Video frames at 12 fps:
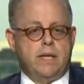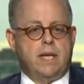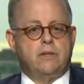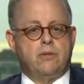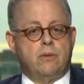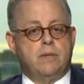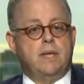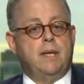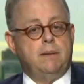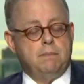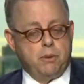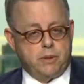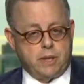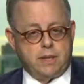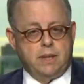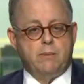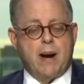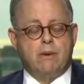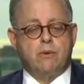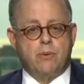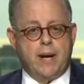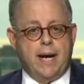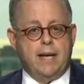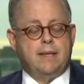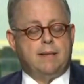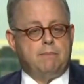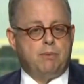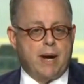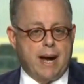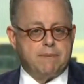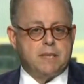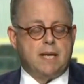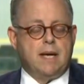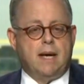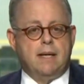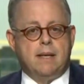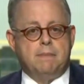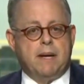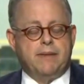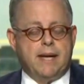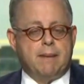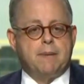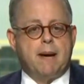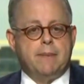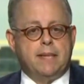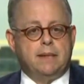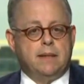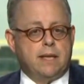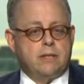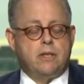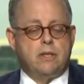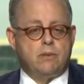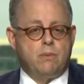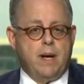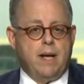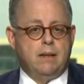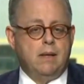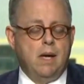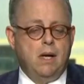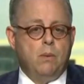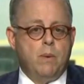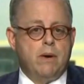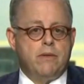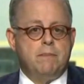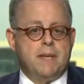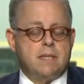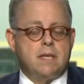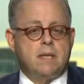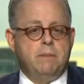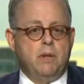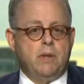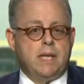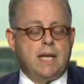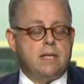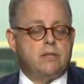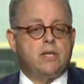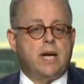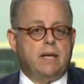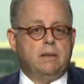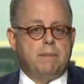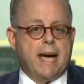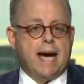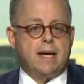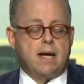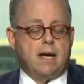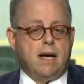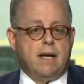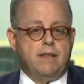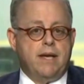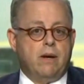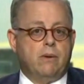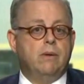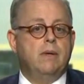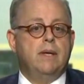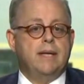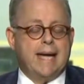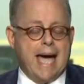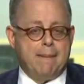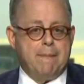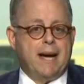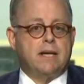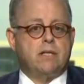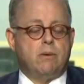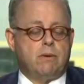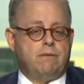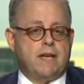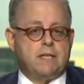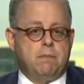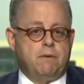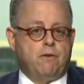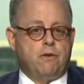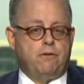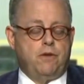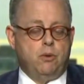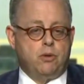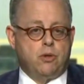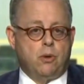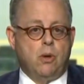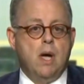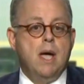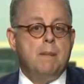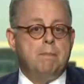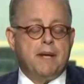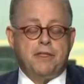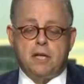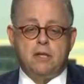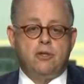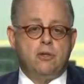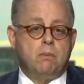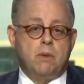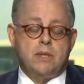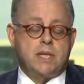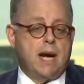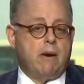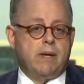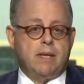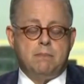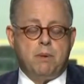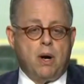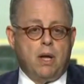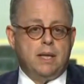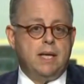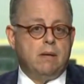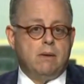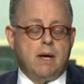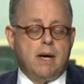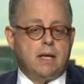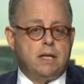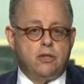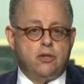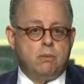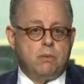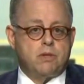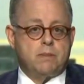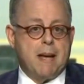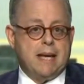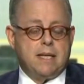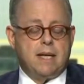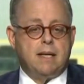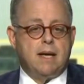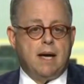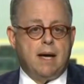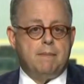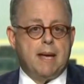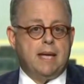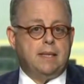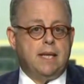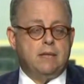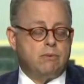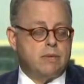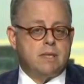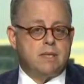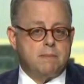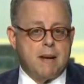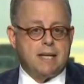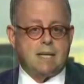all the uncertainty, particularly around trade and perhaps about the upcoming election as well, where the business community has scaled back their CapEx, their investment for the future. But the consumer is carrying the ball here. Consumer spending and interest in